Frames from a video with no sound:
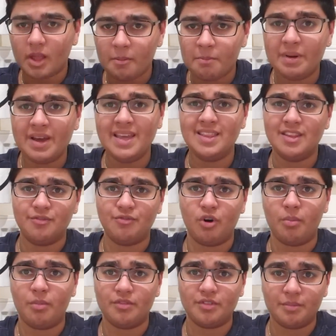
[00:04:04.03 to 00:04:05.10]
but in the
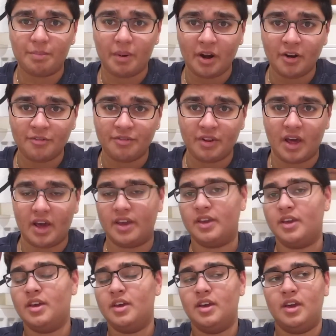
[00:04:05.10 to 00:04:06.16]
form of the butterfly,
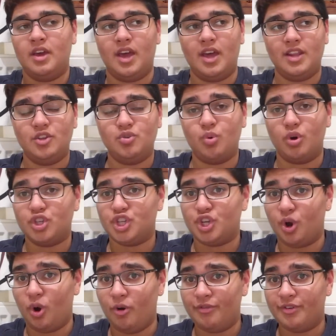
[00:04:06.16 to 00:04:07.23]
and he's watching
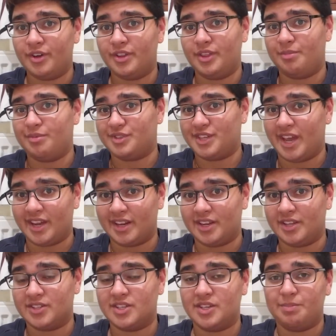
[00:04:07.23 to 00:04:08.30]
over the
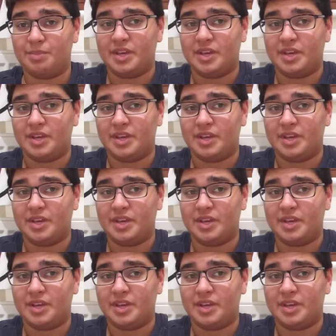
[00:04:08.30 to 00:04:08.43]
protagonist.